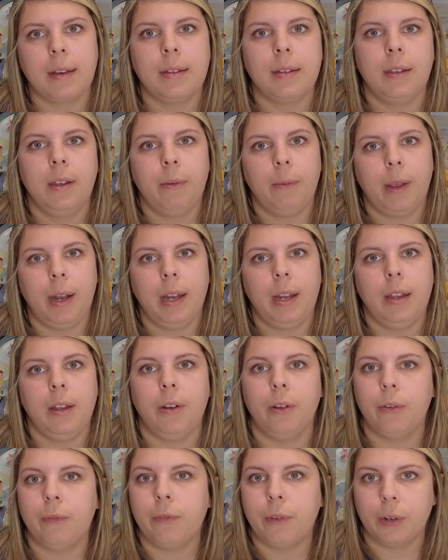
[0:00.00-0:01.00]
to get ready, you
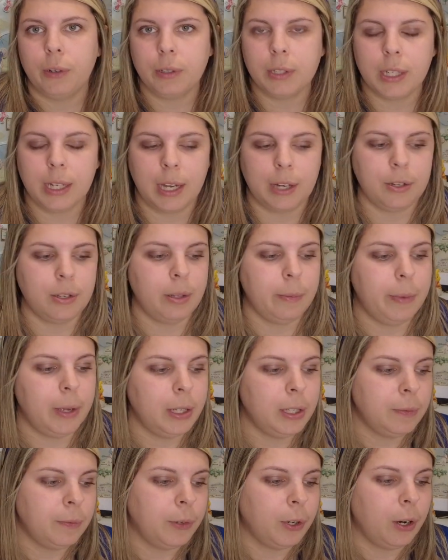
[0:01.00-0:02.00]
know, to catch the
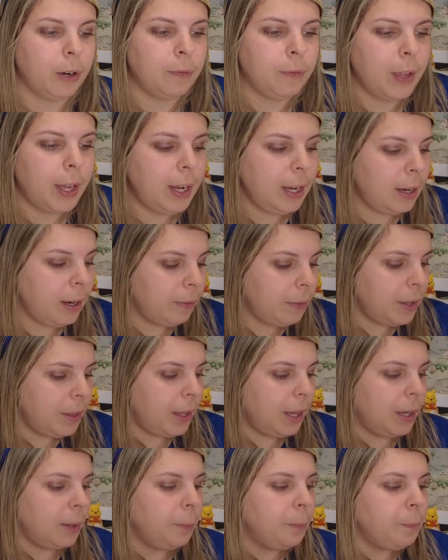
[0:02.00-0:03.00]
bus for our flight and
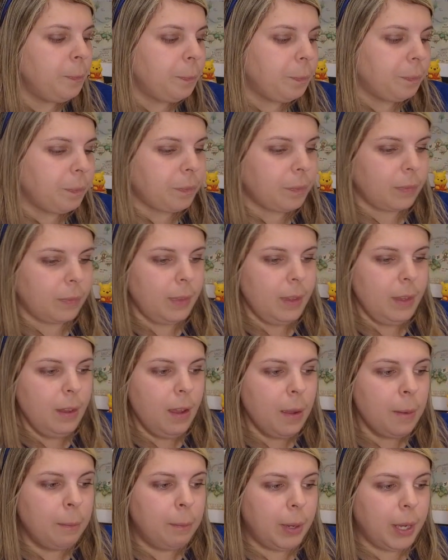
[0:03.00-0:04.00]
everything.
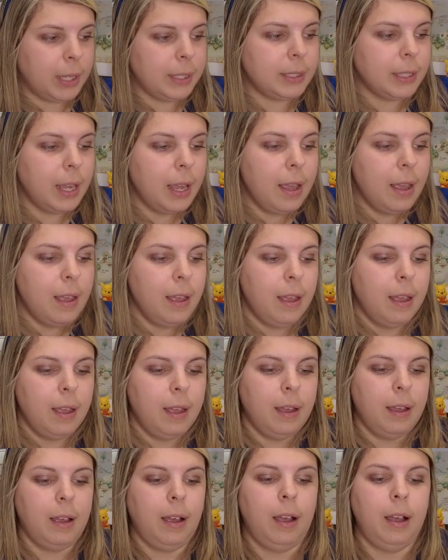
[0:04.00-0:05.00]
But
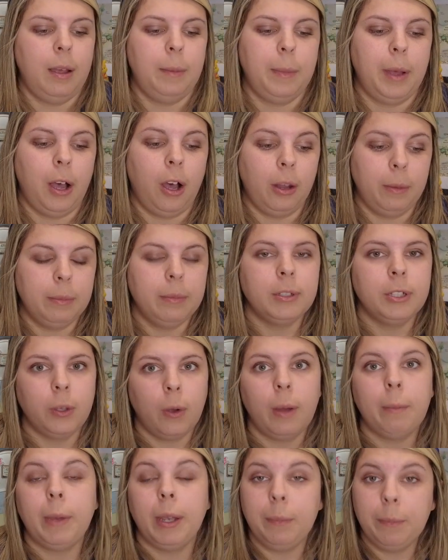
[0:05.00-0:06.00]
on
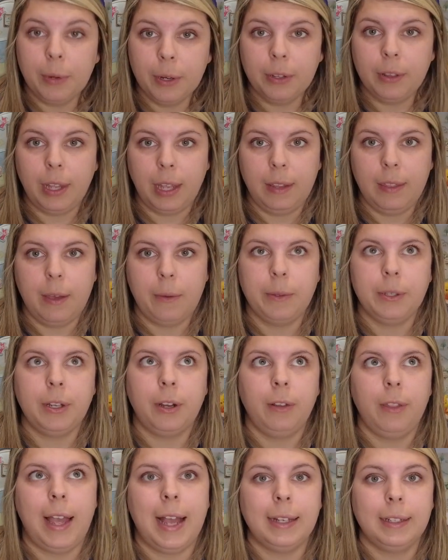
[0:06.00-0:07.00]
my birthday, that was
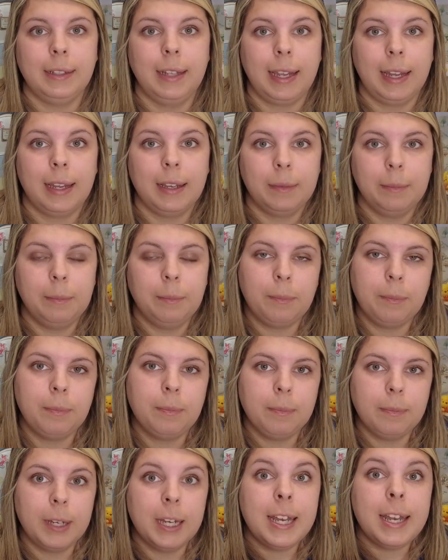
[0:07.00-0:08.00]
our last like
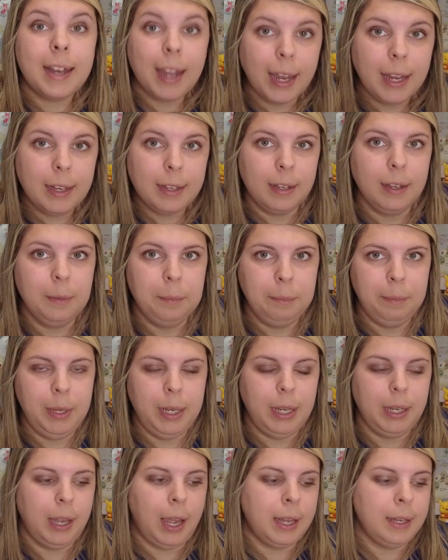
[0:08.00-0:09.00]
night
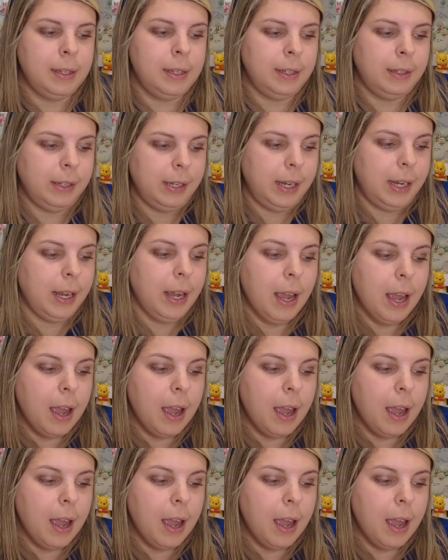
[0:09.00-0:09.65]
being at Disney.